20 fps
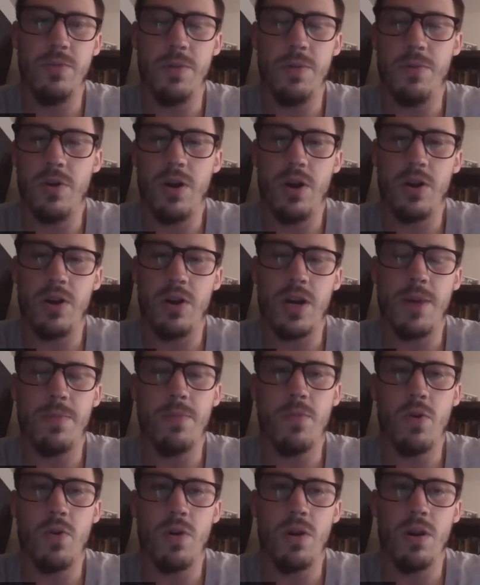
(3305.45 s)
We put out a couple
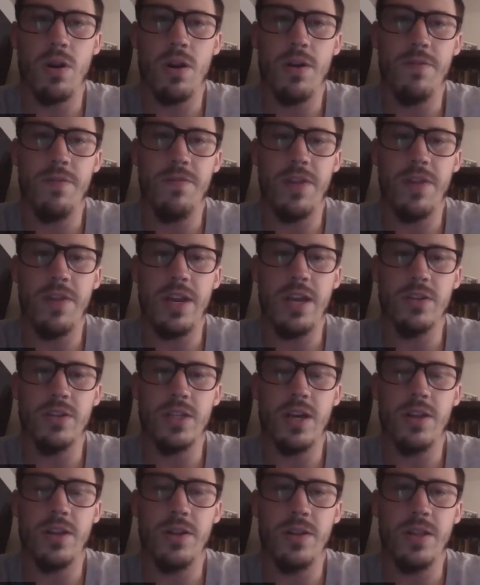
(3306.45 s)
more videos
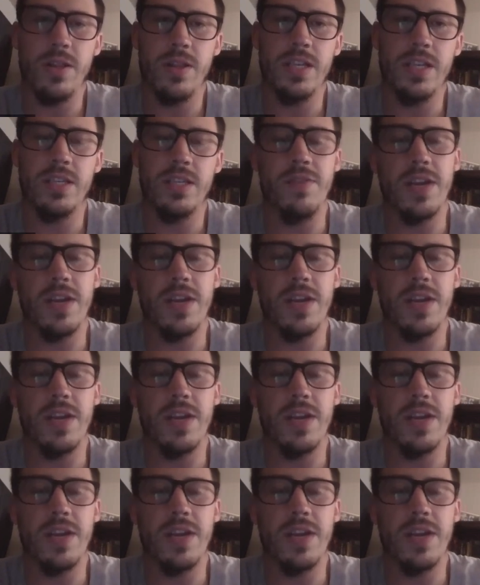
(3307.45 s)
other than this.